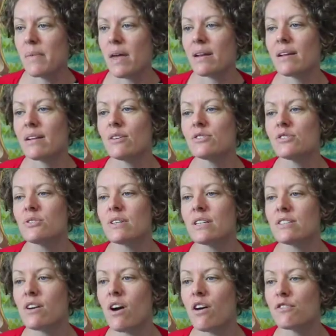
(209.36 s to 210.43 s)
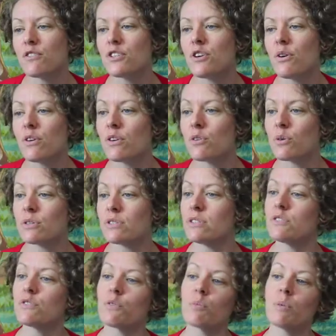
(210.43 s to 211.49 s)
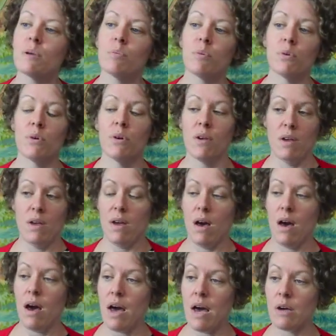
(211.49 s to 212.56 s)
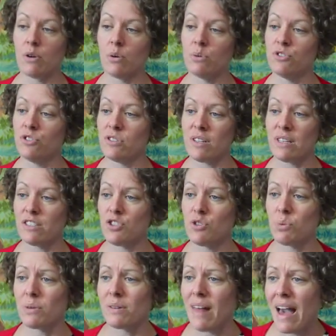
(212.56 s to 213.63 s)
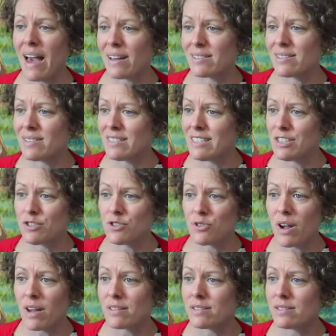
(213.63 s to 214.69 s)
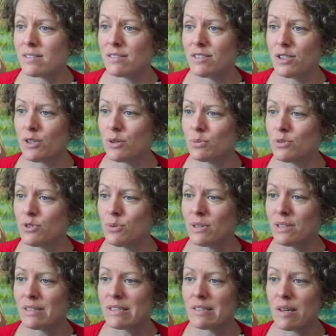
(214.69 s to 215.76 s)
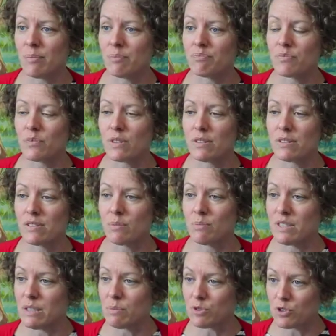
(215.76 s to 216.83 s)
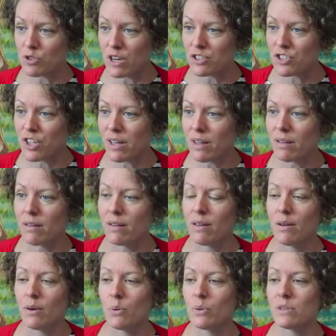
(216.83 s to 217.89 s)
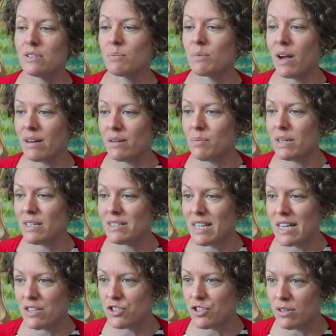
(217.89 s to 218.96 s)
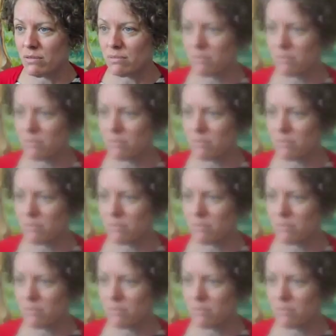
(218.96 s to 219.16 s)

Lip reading: And I'd also like to offer yoga courses for people who would just like to relax and de-stress, doing some deep stretching with some guided meditation.